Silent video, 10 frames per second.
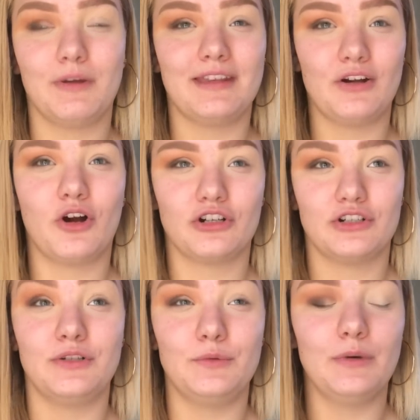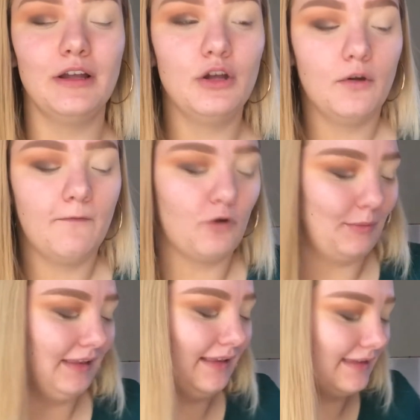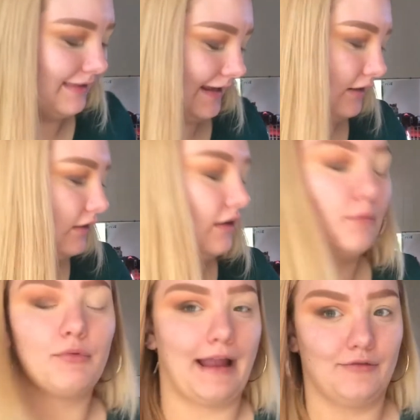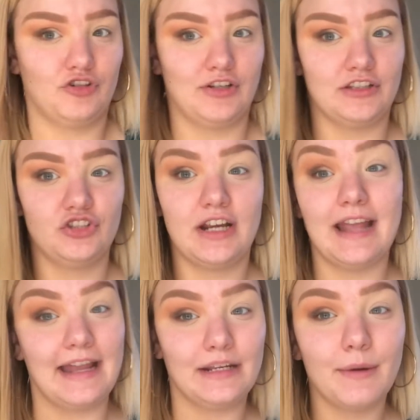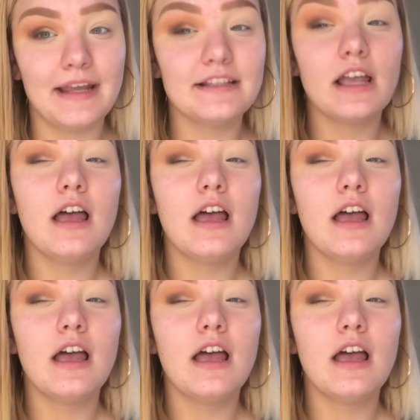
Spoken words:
with and harder to formulate than like a brown transition shade anyways.